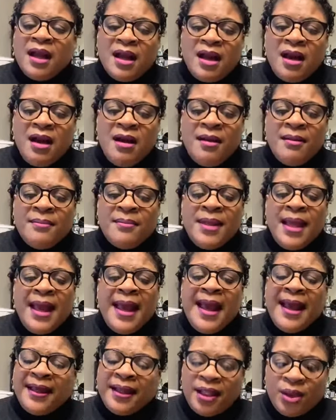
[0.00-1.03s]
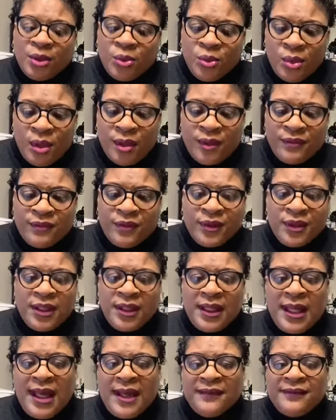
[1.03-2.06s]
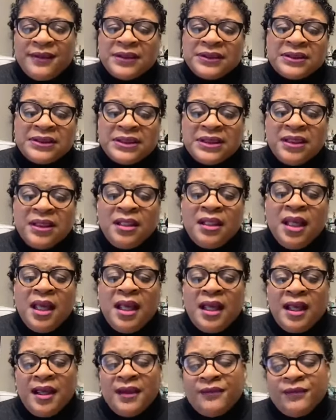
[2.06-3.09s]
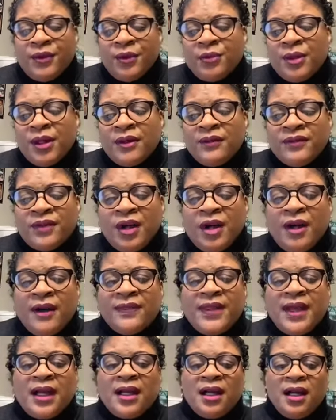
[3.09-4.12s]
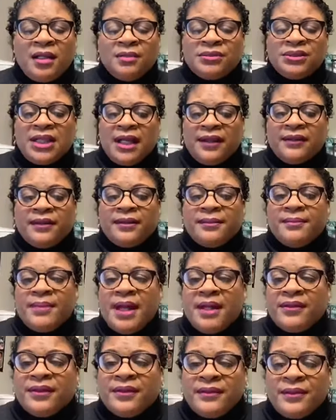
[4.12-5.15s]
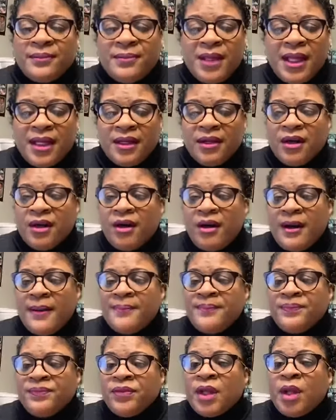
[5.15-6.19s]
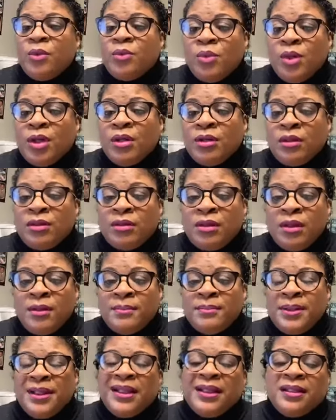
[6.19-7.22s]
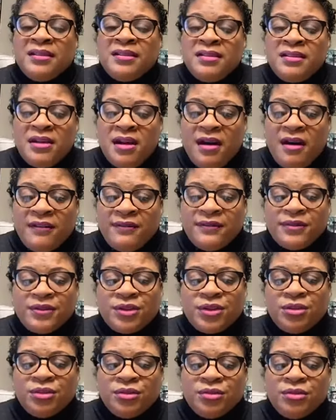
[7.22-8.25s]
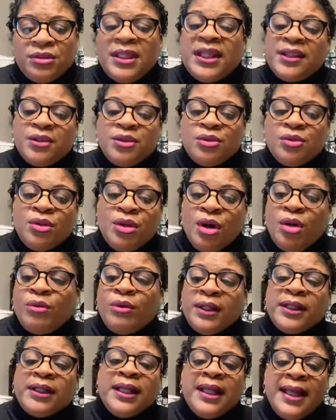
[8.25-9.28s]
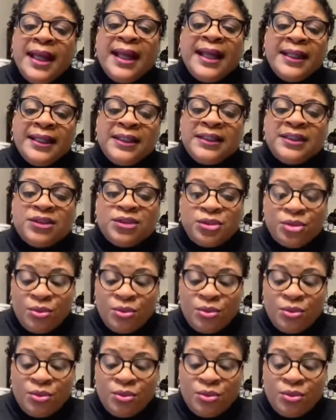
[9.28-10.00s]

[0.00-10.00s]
come and get a word for your life and see if the word of God that comes out of the mouth of the man of God will be enough to get you going at least